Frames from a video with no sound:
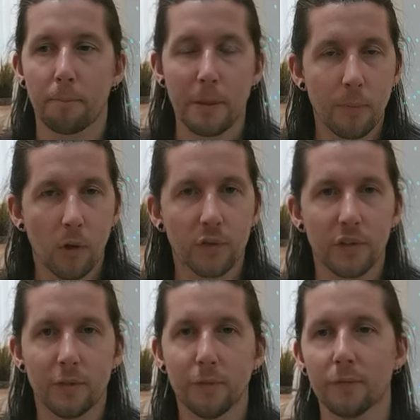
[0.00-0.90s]
Be
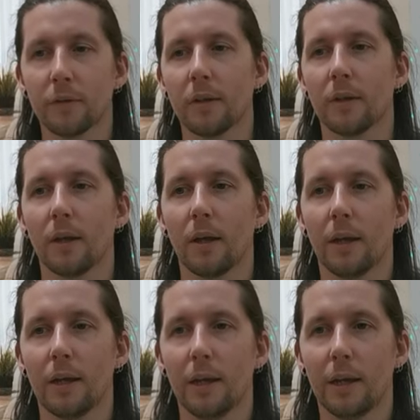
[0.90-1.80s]
positive
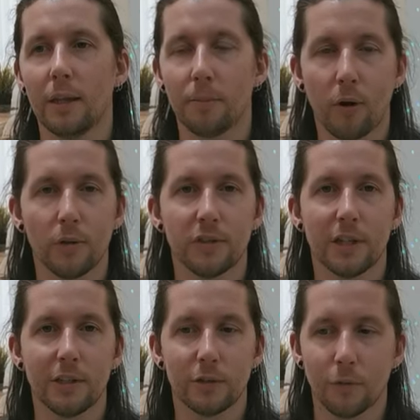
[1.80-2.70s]
in the
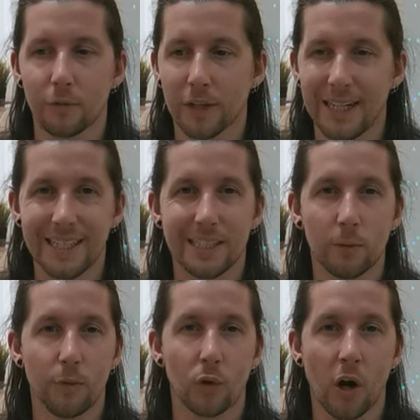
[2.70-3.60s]
process of
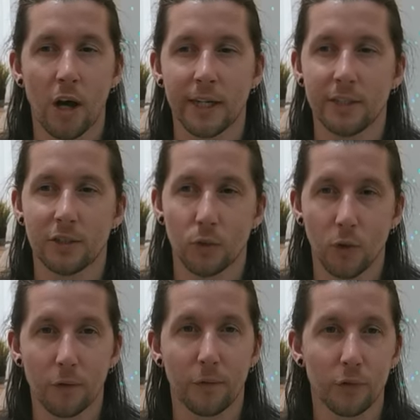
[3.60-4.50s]
connecting with your guides, your
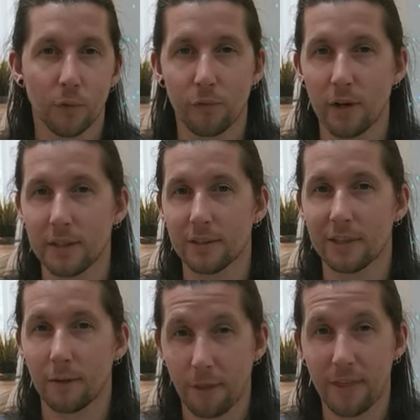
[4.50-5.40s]
non-physical
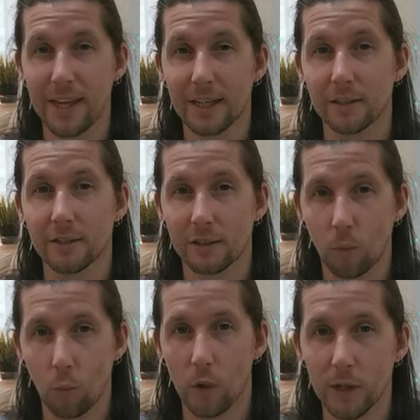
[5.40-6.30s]
friends, and things
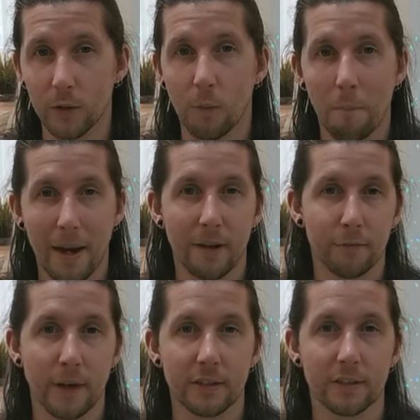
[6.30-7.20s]
will
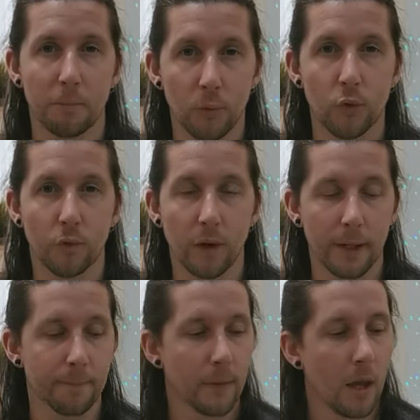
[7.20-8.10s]
manifest
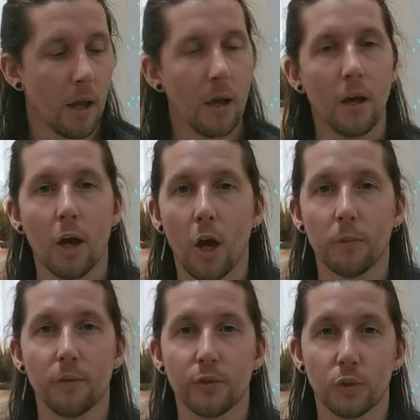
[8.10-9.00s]
beautifully.
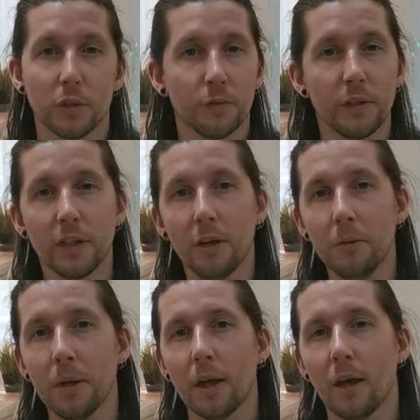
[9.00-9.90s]
Hope you've enjoyed this
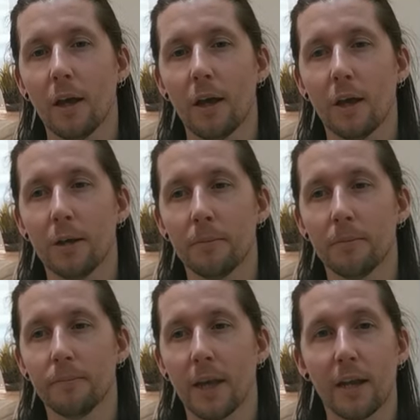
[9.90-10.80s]
video,
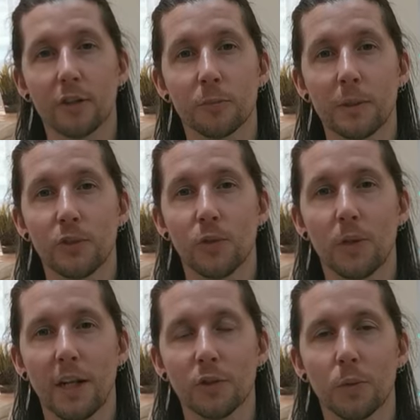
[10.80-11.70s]
and I'll speak to
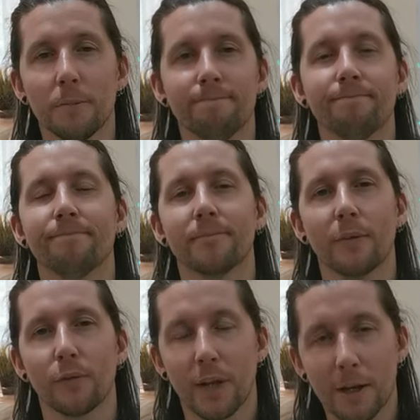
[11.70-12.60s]
you in the next one.
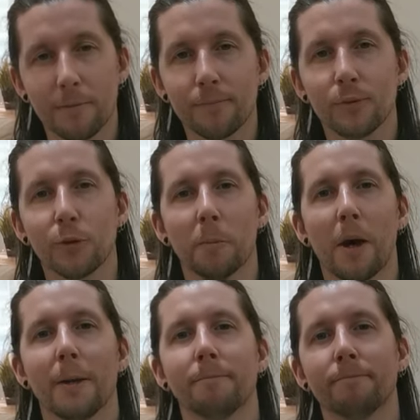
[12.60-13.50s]
For now,
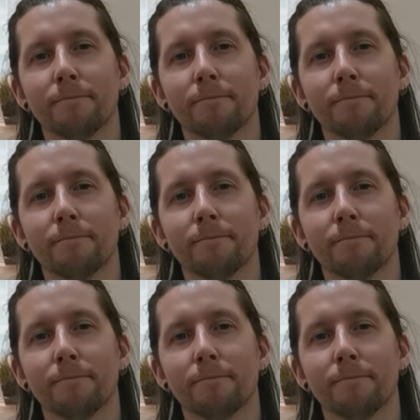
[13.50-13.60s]
goodbye.